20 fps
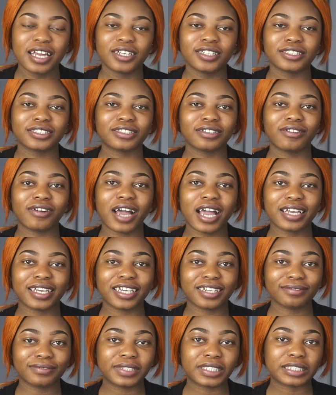So I
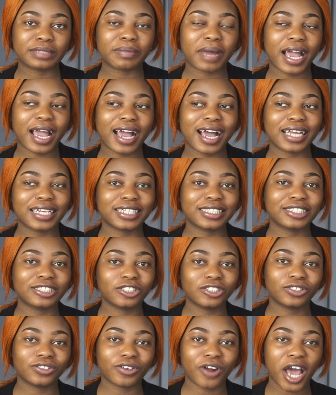gave this my
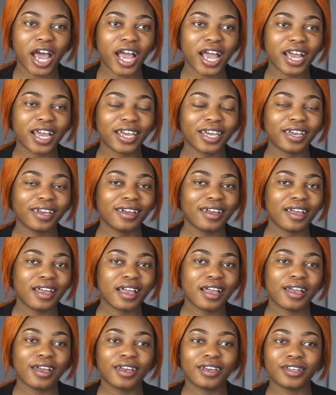hardest try,
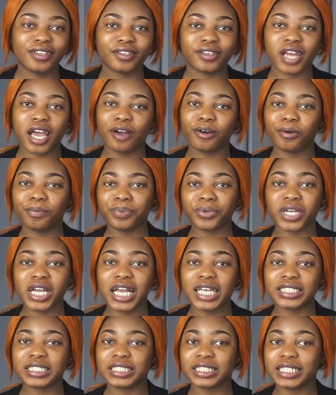and I hope you
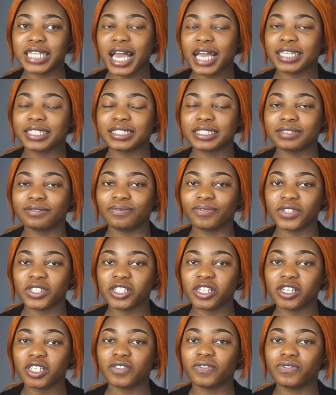guys liked the
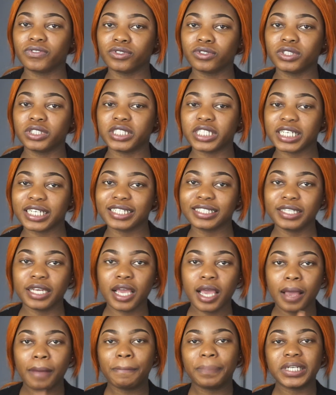video. If you did,
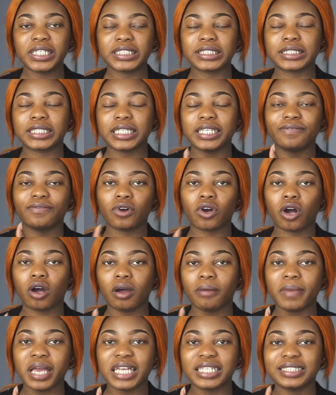please leave a
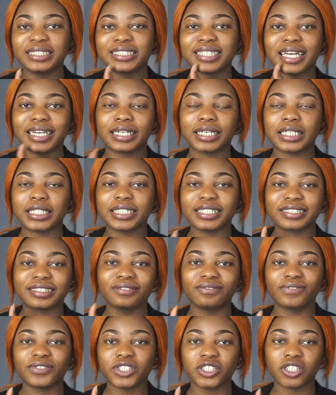comment and click
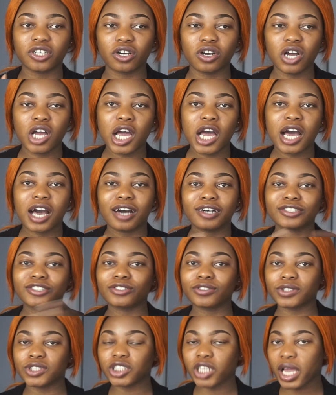the video.
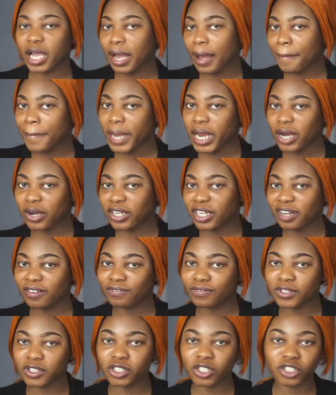Also check out my
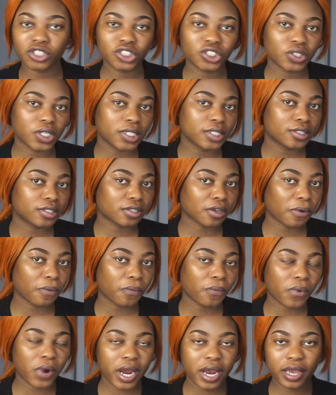other video showing
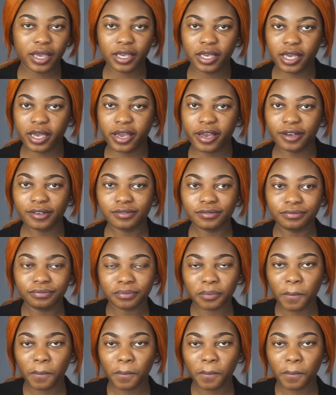somewhere here